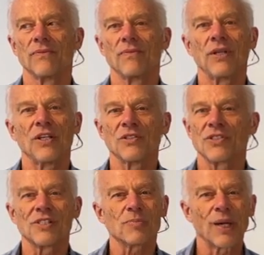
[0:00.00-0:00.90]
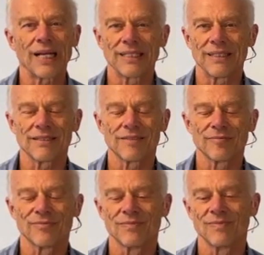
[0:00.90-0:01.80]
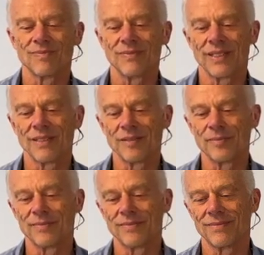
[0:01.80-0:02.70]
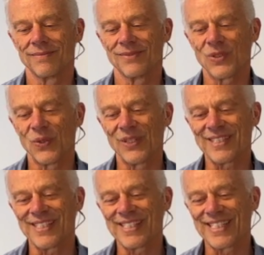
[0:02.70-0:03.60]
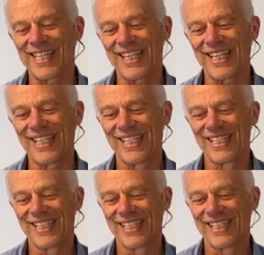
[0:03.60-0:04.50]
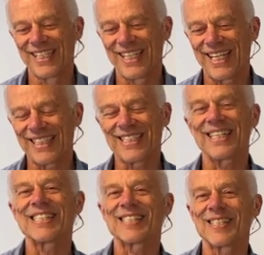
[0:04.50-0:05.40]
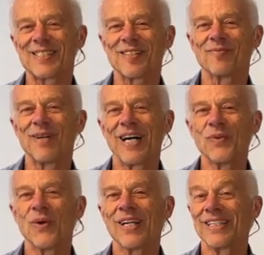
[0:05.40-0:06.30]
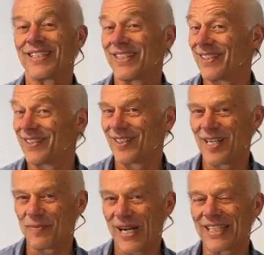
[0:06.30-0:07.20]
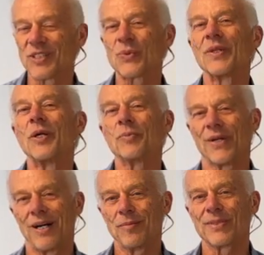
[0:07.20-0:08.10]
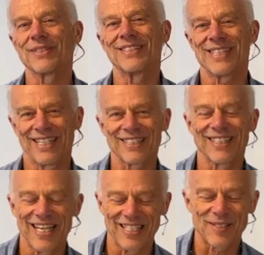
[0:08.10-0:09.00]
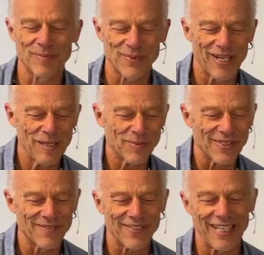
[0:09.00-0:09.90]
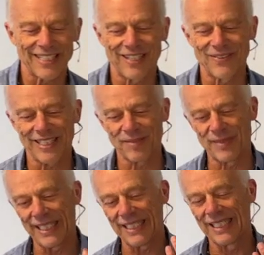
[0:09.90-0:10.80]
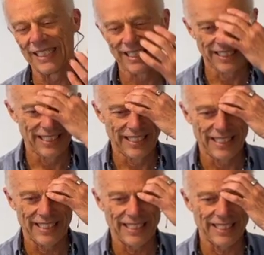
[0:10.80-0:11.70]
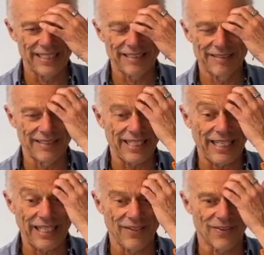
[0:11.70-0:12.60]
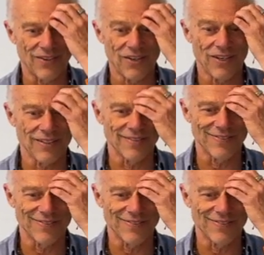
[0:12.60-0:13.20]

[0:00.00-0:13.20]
here's this practice. So this is the antithesis of my wanting to not practice with no props. It's actually got some props. In fact, I recommend any or all of the